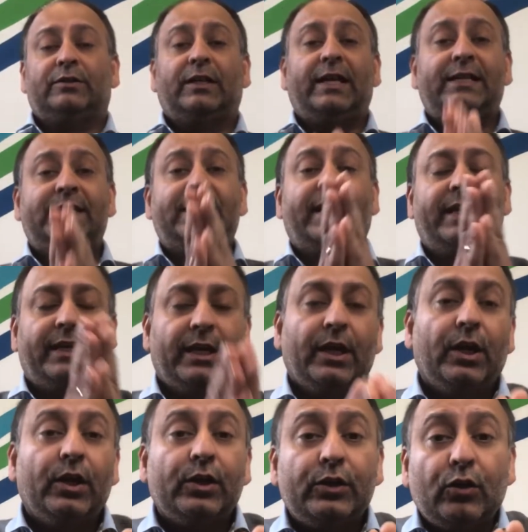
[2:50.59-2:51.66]
So let's say
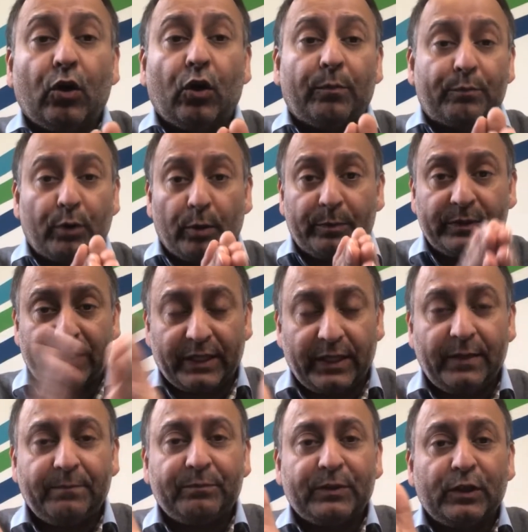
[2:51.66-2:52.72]
your
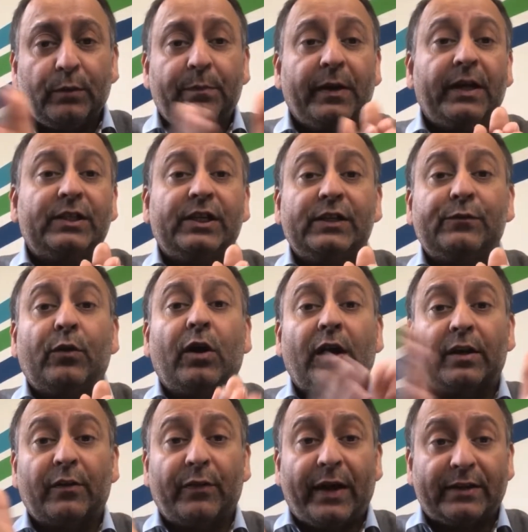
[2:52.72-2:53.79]
property you purchased for
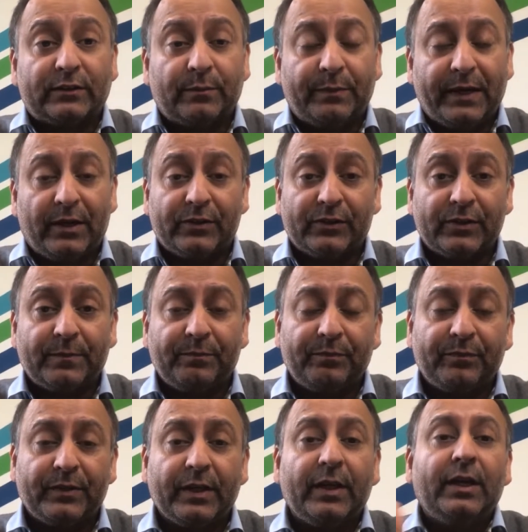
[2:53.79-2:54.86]
£100,000.
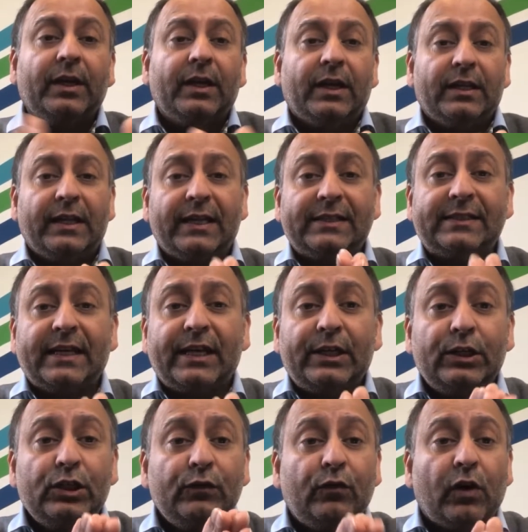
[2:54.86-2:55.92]
Let's say
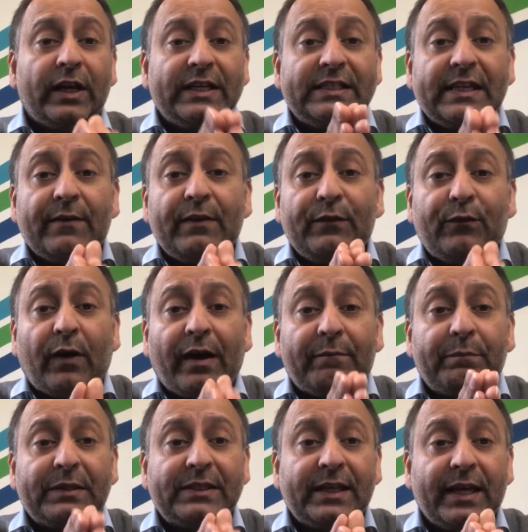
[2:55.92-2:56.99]
you've got a
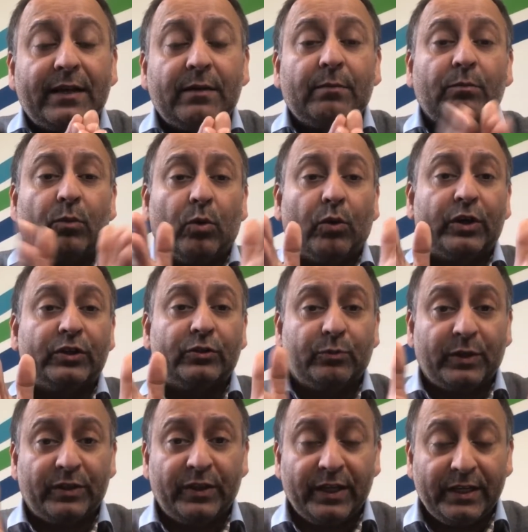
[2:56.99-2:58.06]
75% mortgage
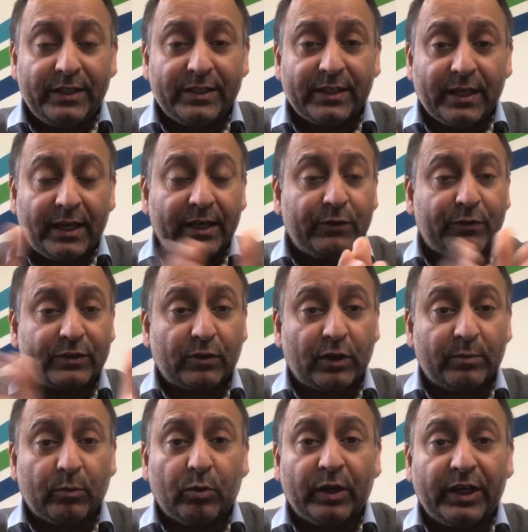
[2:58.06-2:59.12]
with this, an
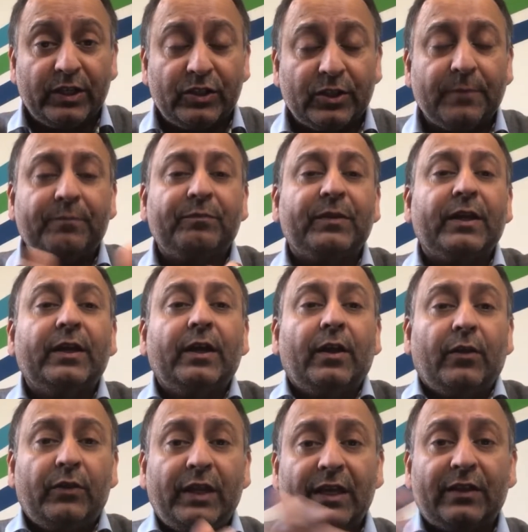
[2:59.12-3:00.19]
interest-only mortgage.
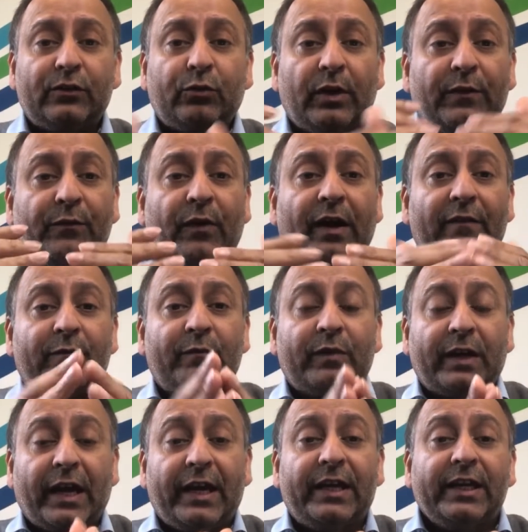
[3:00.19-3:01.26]
The other
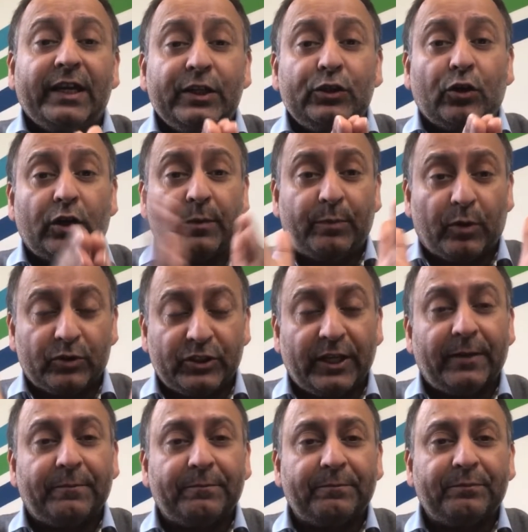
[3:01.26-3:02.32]
25k is your deposit.